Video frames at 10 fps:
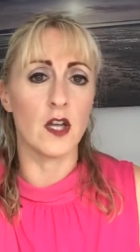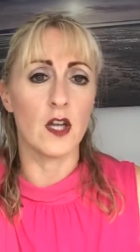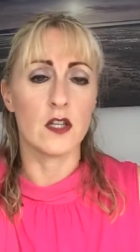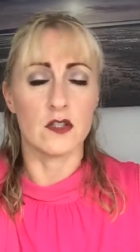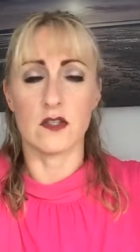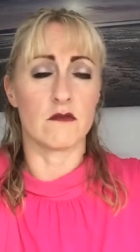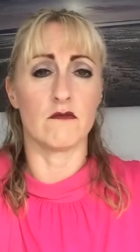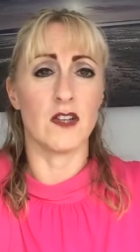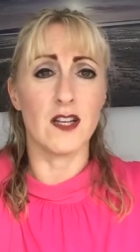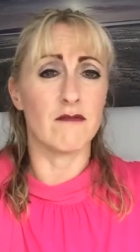just
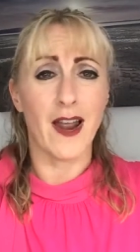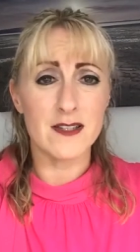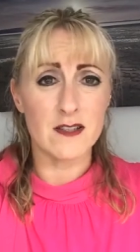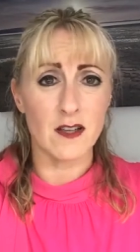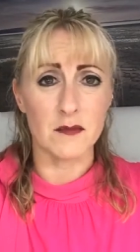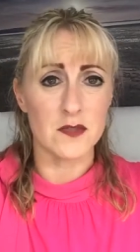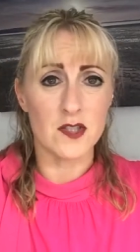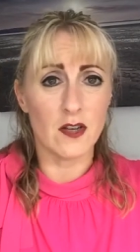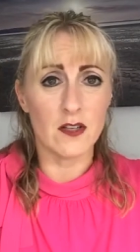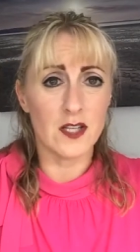really randoms. You
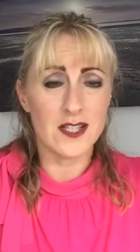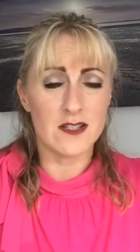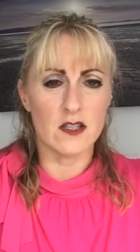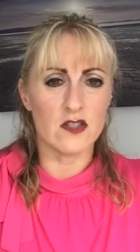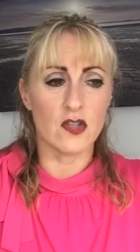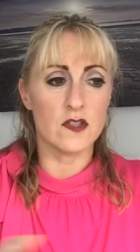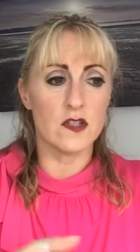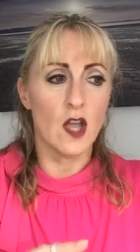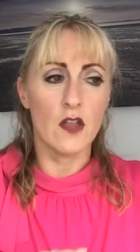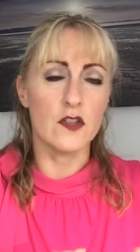know,
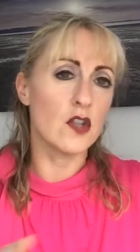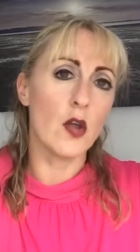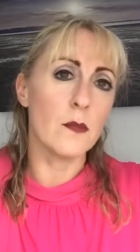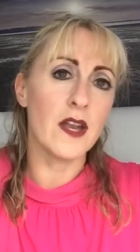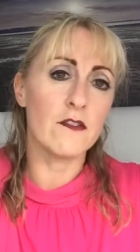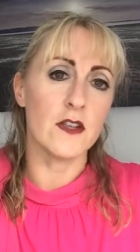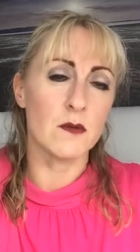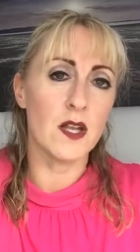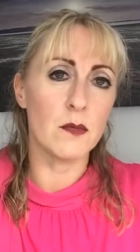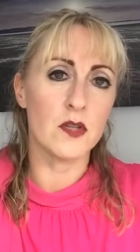there's no benefit to
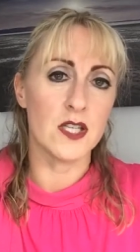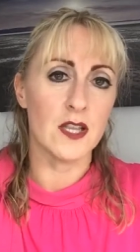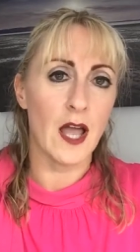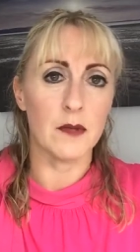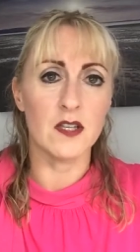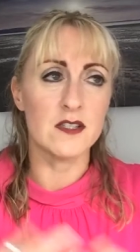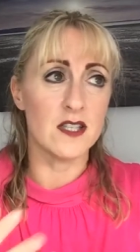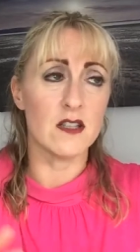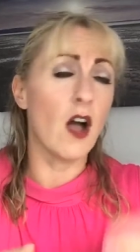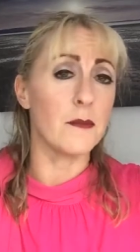anybody in that, because in
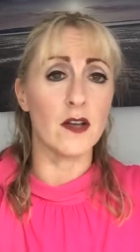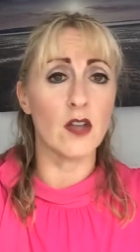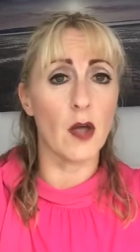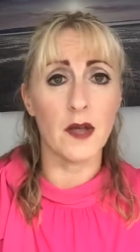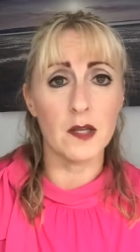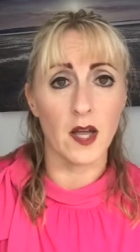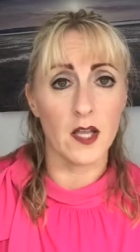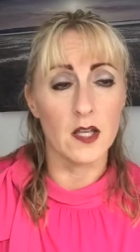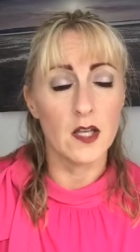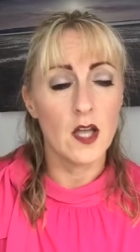time they'll go anyway.
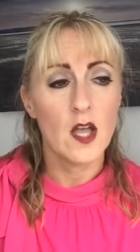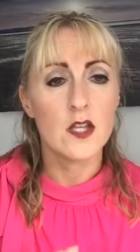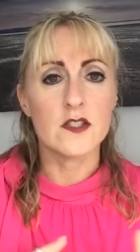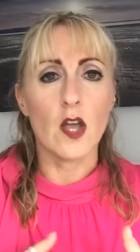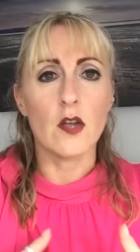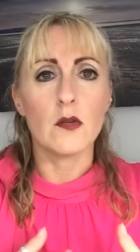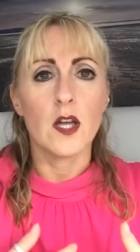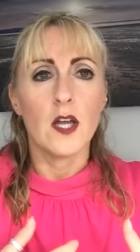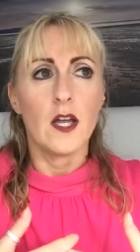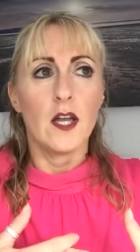So
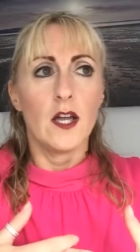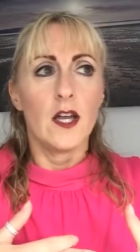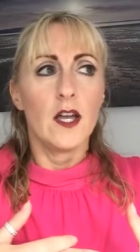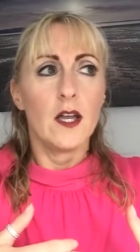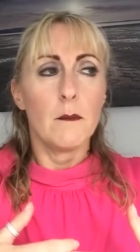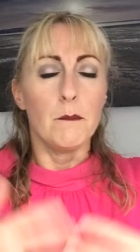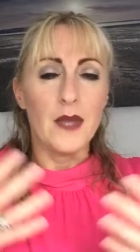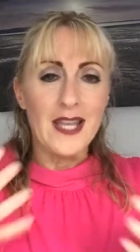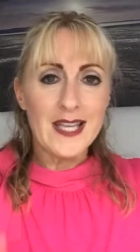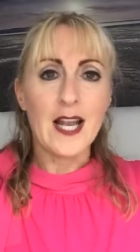
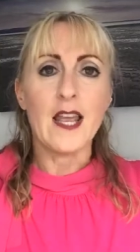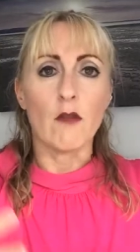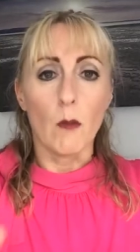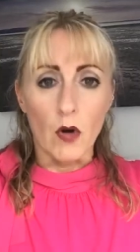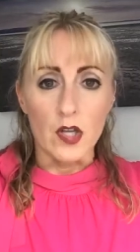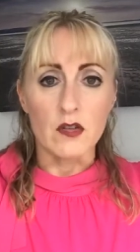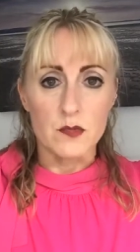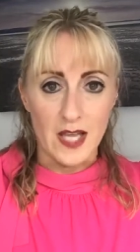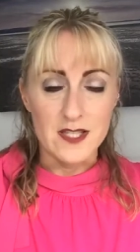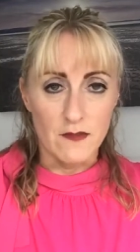be clear on what your
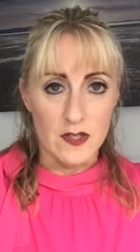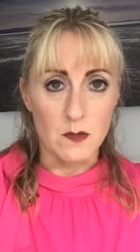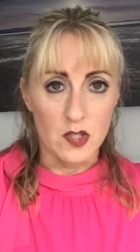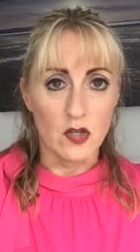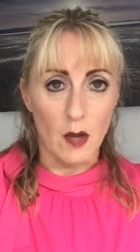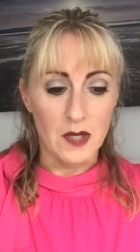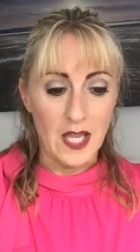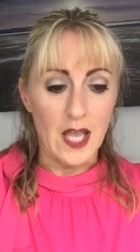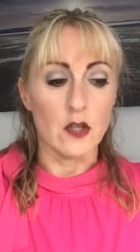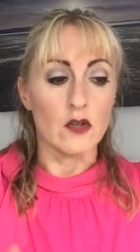objective is when you're going
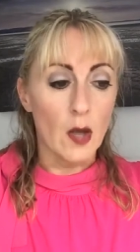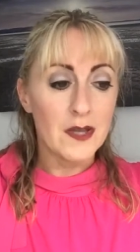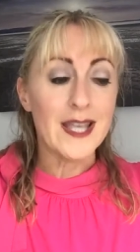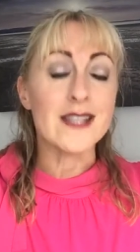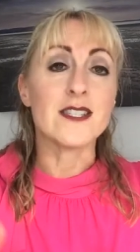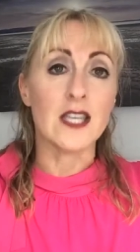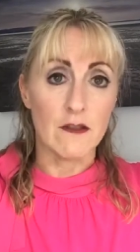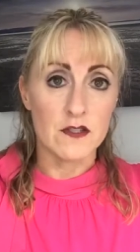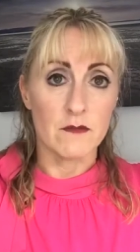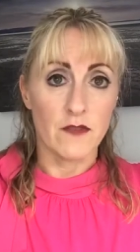in. You're going in to give
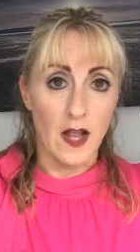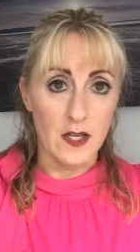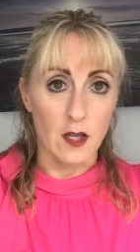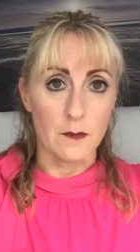some value.